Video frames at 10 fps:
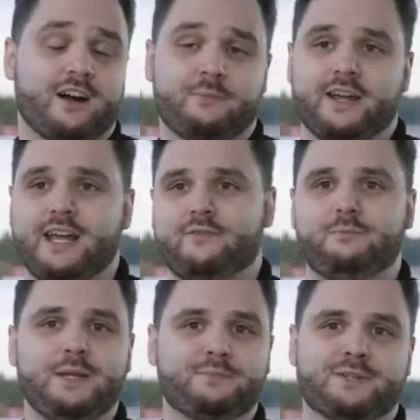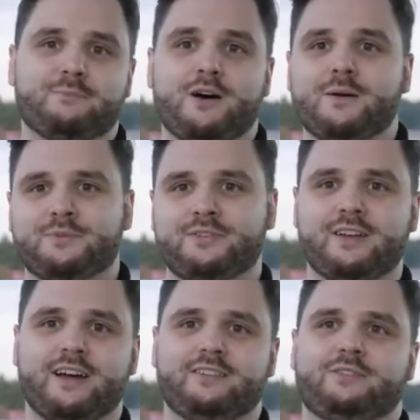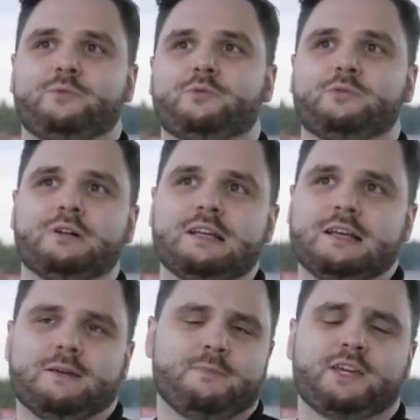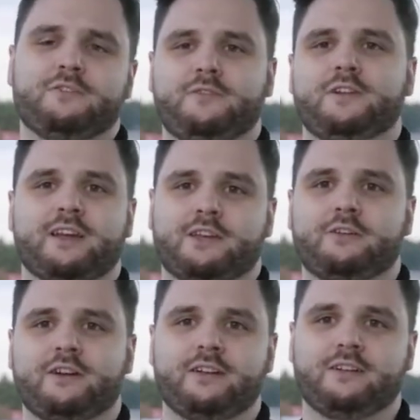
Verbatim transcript: car might have blips and bobs that will make you feel like you're